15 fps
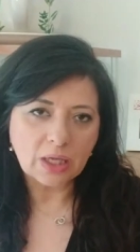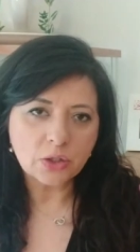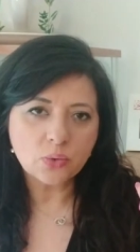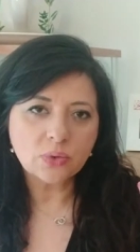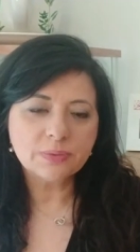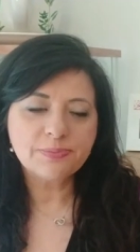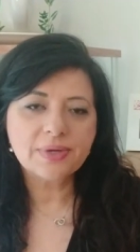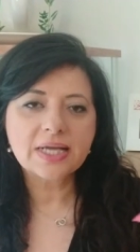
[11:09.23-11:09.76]

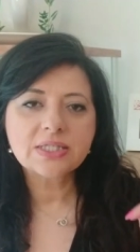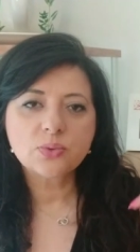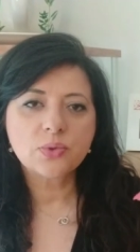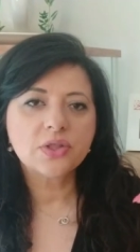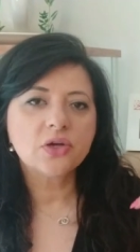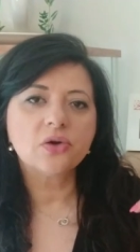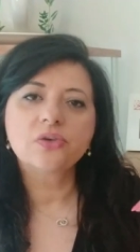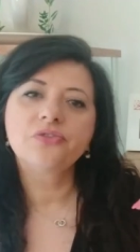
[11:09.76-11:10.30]
You will press
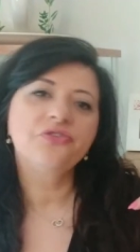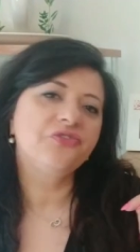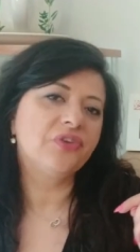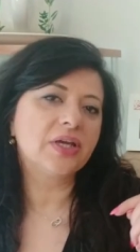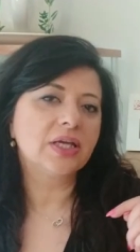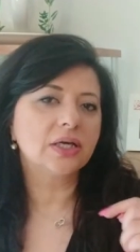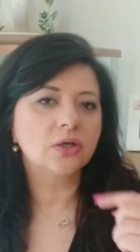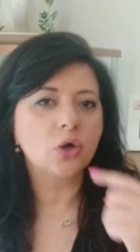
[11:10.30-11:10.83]
with your
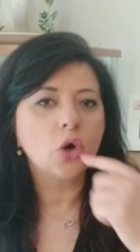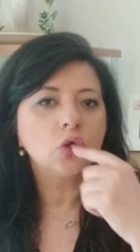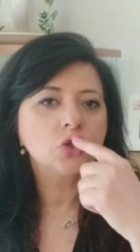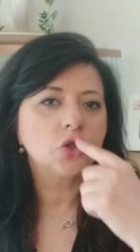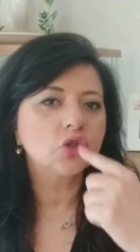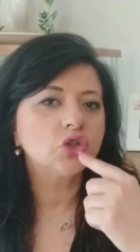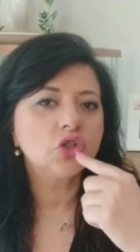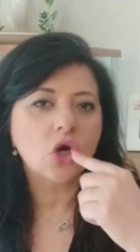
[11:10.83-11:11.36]
finger on
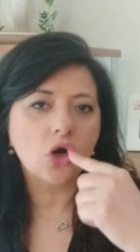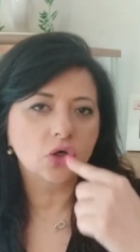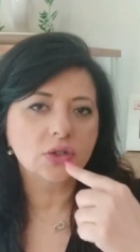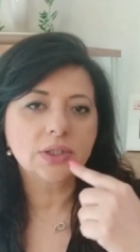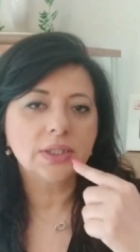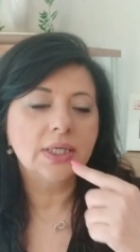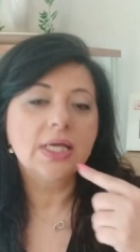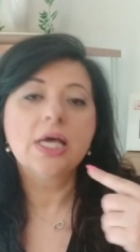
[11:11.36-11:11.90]
your
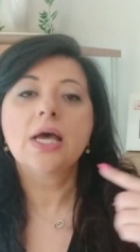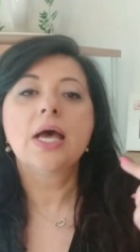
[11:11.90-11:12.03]
tongue,